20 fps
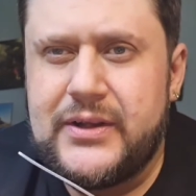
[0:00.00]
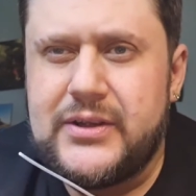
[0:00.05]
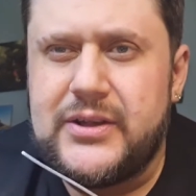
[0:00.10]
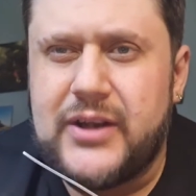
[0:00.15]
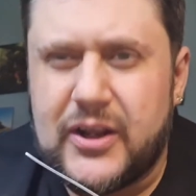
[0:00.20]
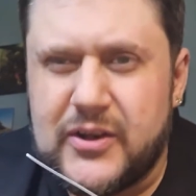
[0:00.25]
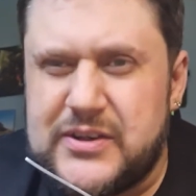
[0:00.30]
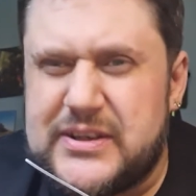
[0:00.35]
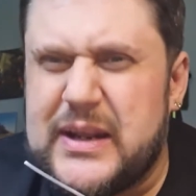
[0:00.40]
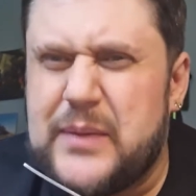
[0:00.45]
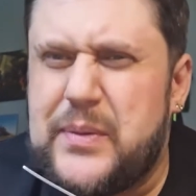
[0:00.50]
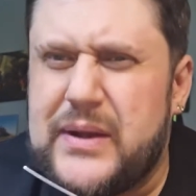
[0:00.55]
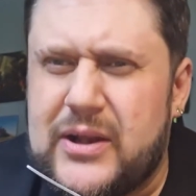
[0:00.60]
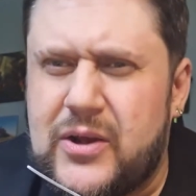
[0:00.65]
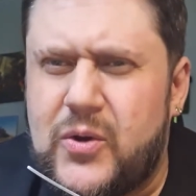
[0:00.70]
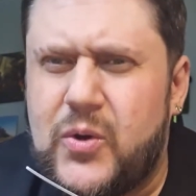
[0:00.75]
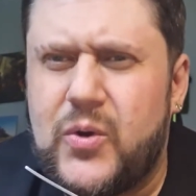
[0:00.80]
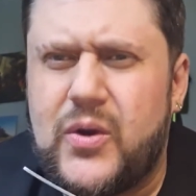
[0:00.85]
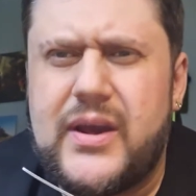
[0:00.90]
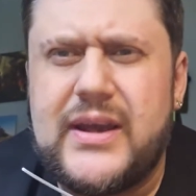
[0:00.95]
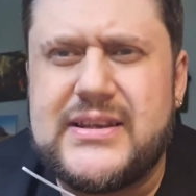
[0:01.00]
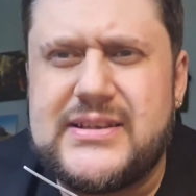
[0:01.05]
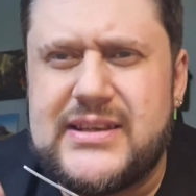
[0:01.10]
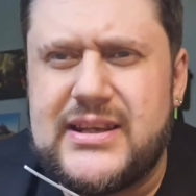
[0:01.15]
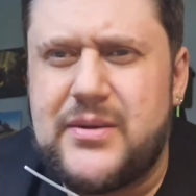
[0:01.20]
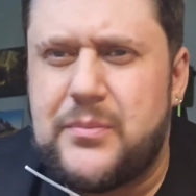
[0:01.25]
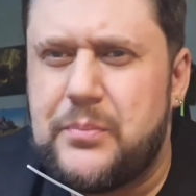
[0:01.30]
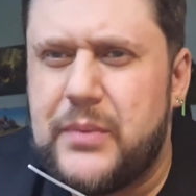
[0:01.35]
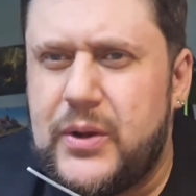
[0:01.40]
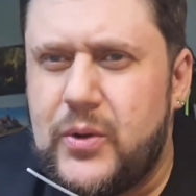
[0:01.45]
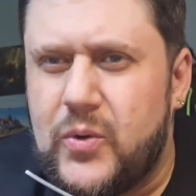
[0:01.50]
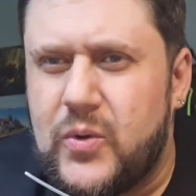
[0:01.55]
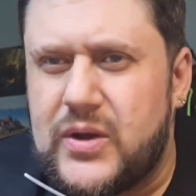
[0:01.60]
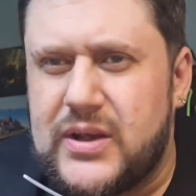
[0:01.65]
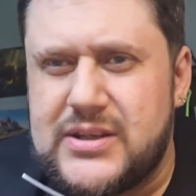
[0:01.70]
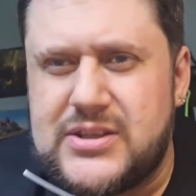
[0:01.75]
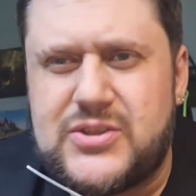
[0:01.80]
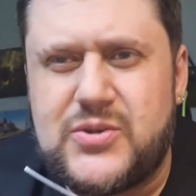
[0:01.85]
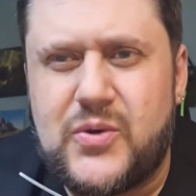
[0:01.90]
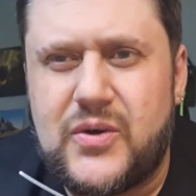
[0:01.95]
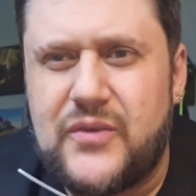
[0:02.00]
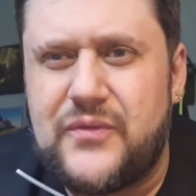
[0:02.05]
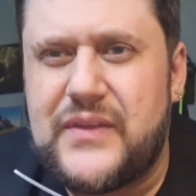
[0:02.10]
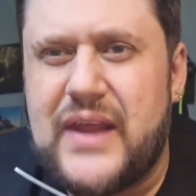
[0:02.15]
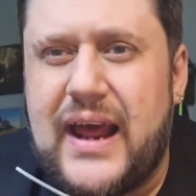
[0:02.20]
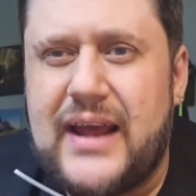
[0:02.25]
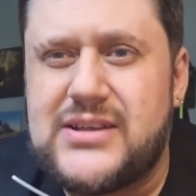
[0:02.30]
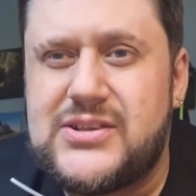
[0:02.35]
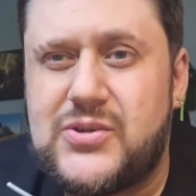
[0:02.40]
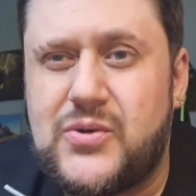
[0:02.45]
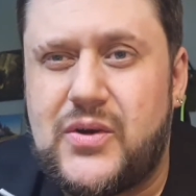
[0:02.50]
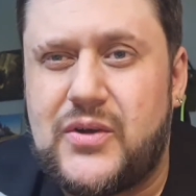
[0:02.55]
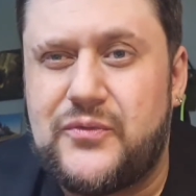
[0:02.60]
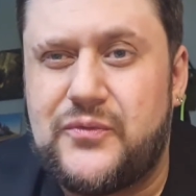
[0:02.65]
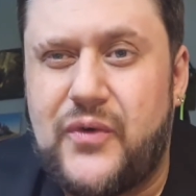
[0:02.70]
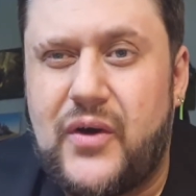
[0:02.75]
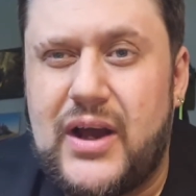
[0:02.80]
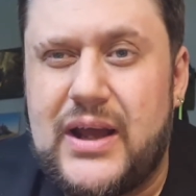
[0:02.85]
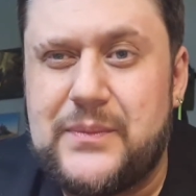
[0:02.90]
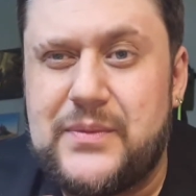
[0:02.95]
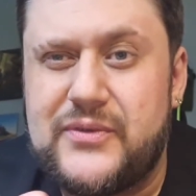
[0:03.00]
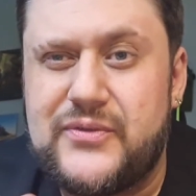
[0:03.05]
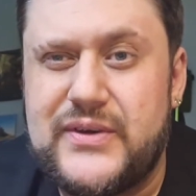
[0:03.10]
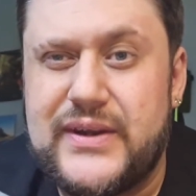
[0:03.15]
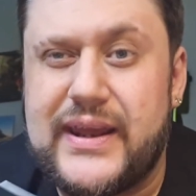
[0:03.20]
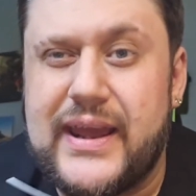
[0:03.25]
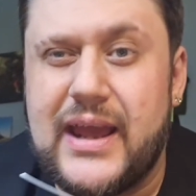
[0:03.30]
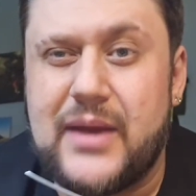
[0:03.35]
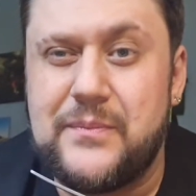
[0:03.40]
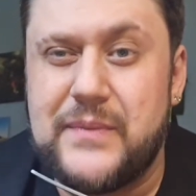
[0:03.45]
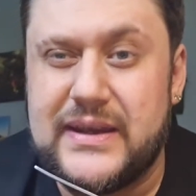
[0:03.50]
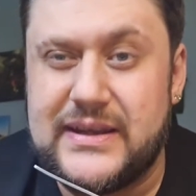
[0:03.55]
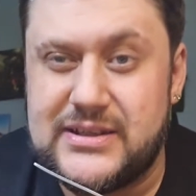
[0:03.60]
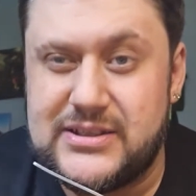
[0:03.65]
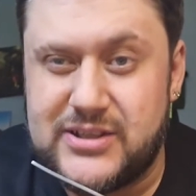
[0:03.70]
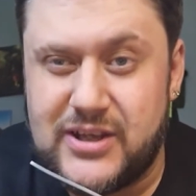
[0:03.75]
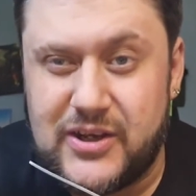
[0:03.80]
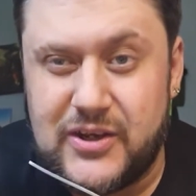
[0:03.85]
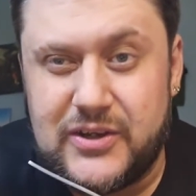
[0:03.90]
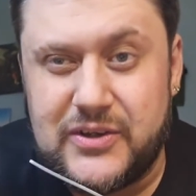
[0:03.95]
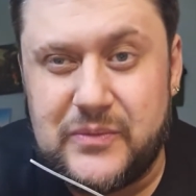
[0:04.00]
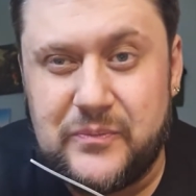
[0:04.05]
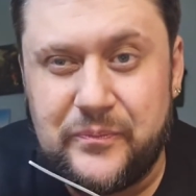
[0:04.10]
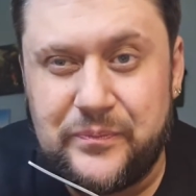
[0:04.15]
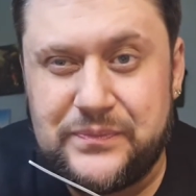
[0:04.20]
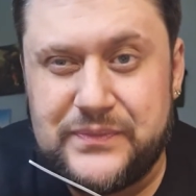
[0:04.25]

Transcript: you know, dipping cookies in milk. It's sort of that sort of vibe, if you get me. So,